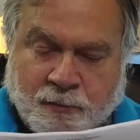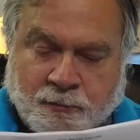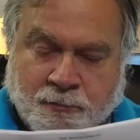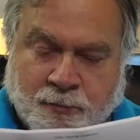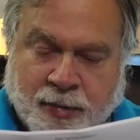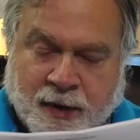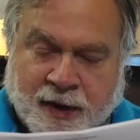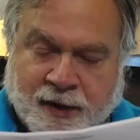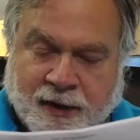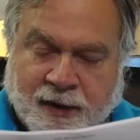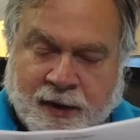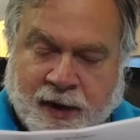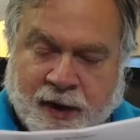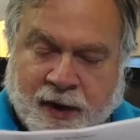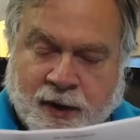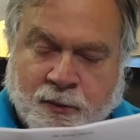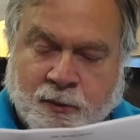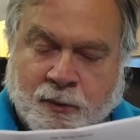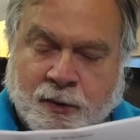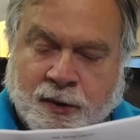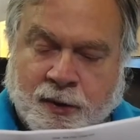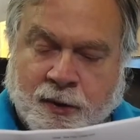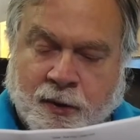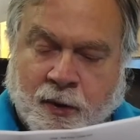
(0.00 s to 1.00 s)
But I
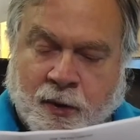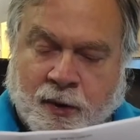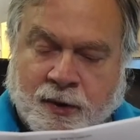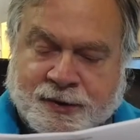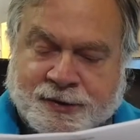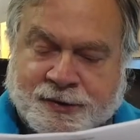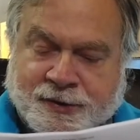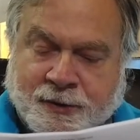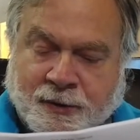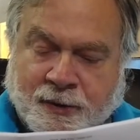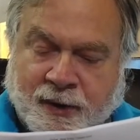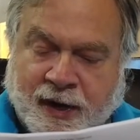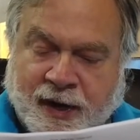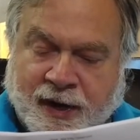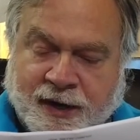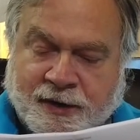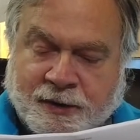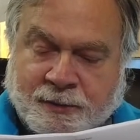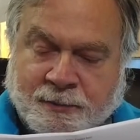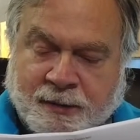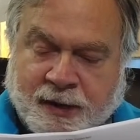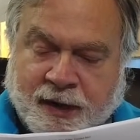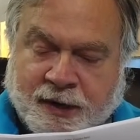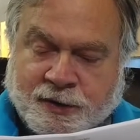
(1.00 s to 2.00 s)
would also like
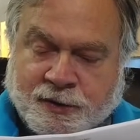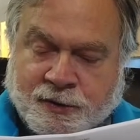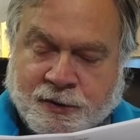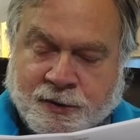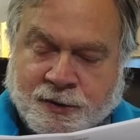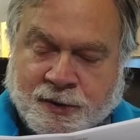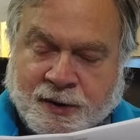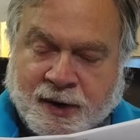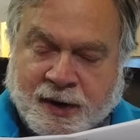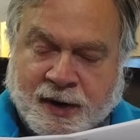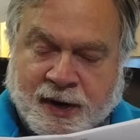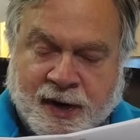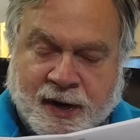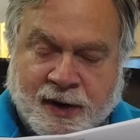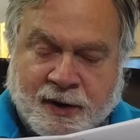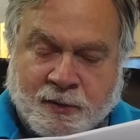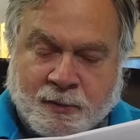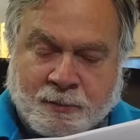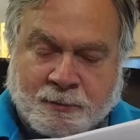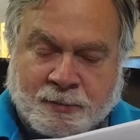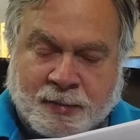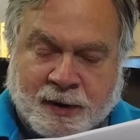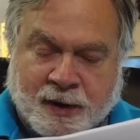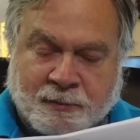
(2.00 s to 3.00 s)
to make sure that I
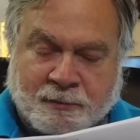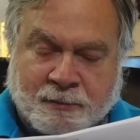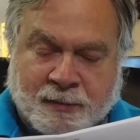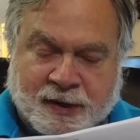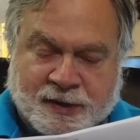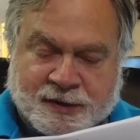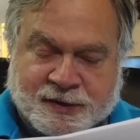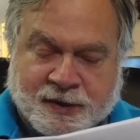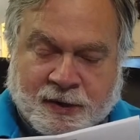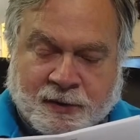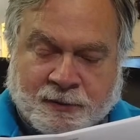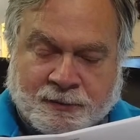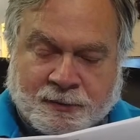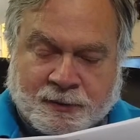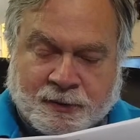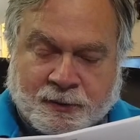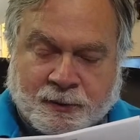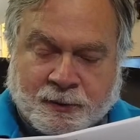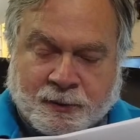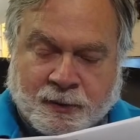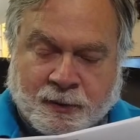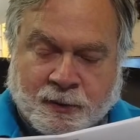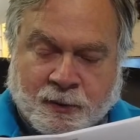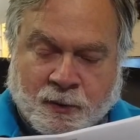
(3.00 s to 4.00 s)
don't paint myself
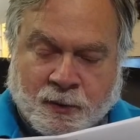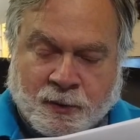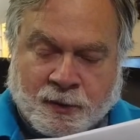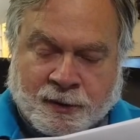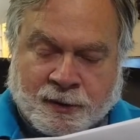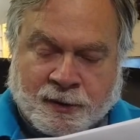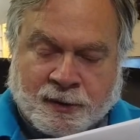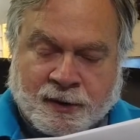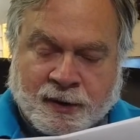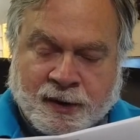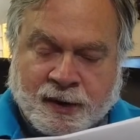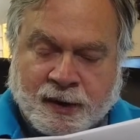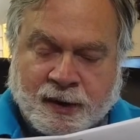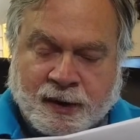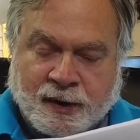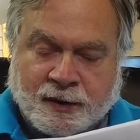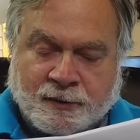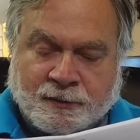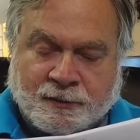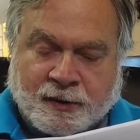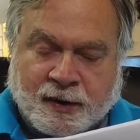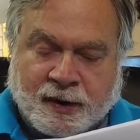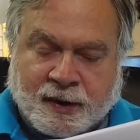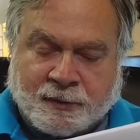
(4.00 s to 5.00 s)
into a corner
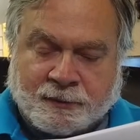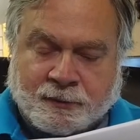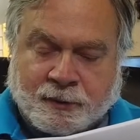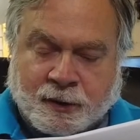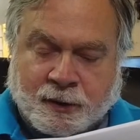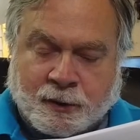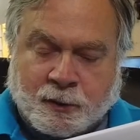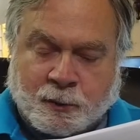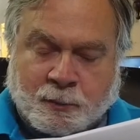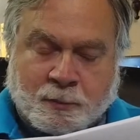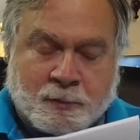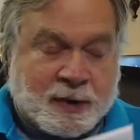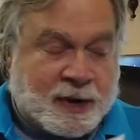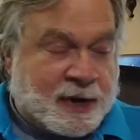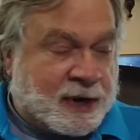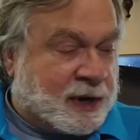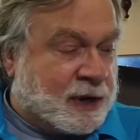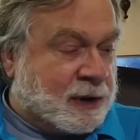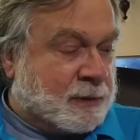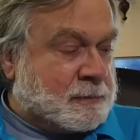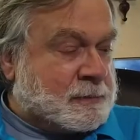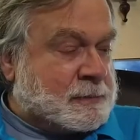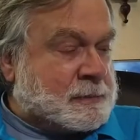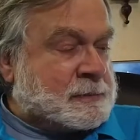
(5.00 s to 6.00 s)
if I ever go
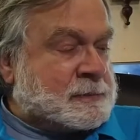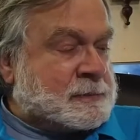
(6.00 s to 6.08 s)
big.